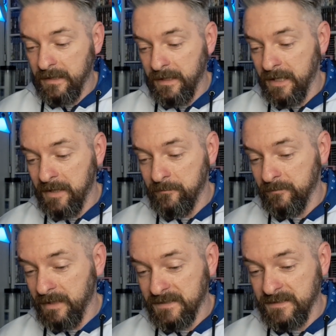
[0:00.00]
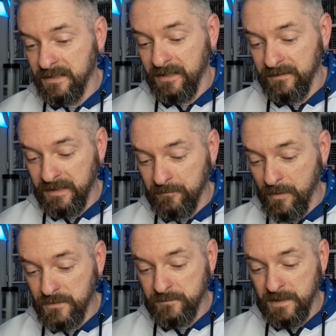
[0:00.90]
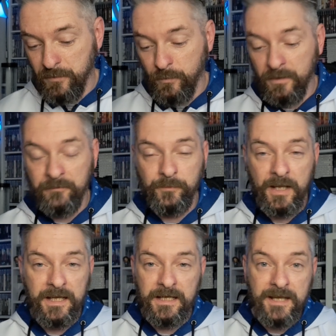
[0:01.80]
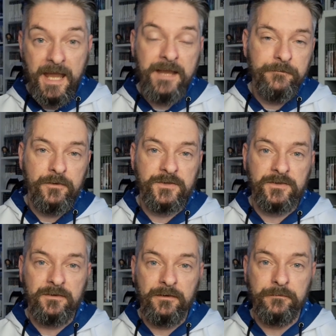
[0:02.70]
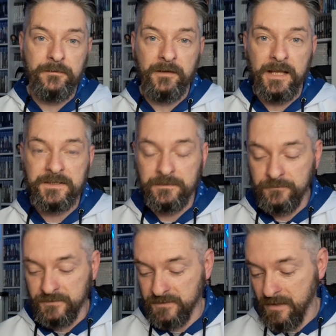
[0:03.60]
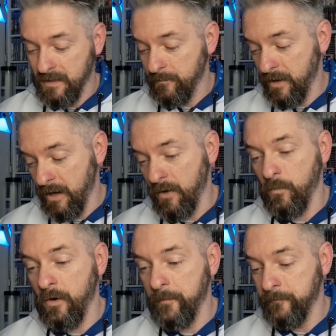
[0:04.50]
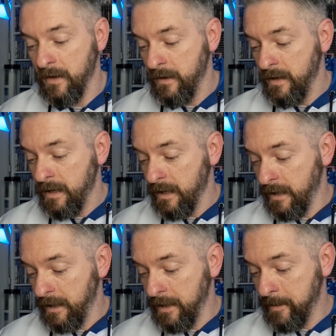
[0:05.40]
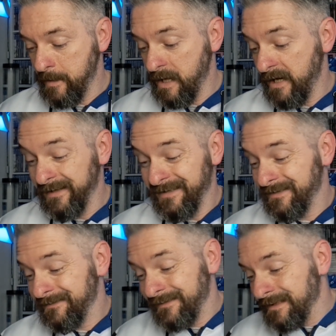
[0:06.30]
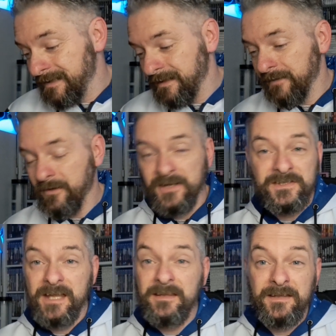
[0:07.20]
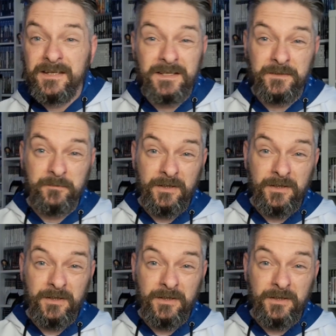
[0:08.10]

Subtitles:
Like I said, I think most people will have played a version of The Last of Us Part 1, and I've got to say that this is